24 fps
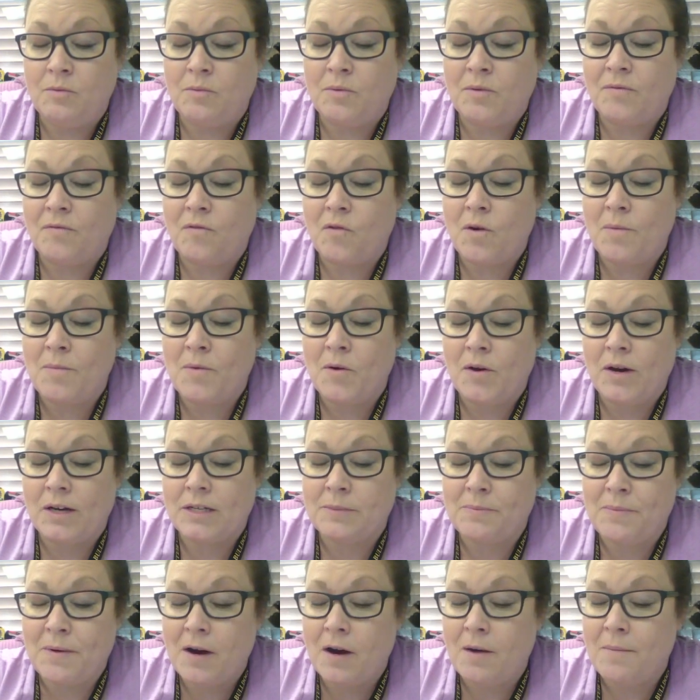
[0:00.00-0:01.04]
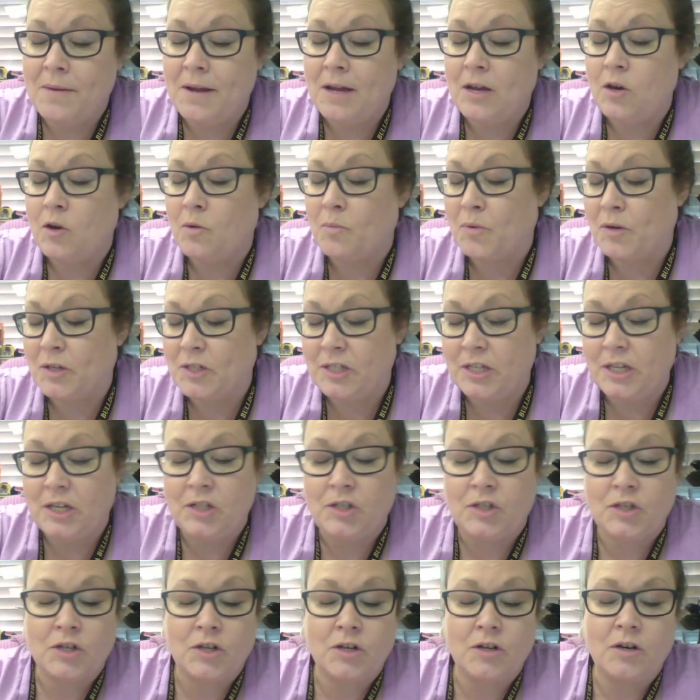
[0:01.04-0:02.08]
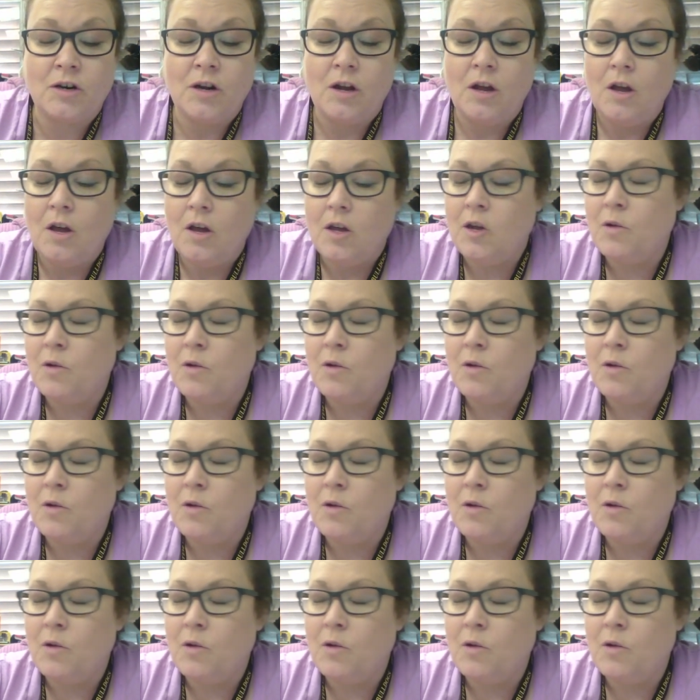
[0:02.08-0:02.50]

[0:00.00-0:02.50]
to perform your experiment, your procedure,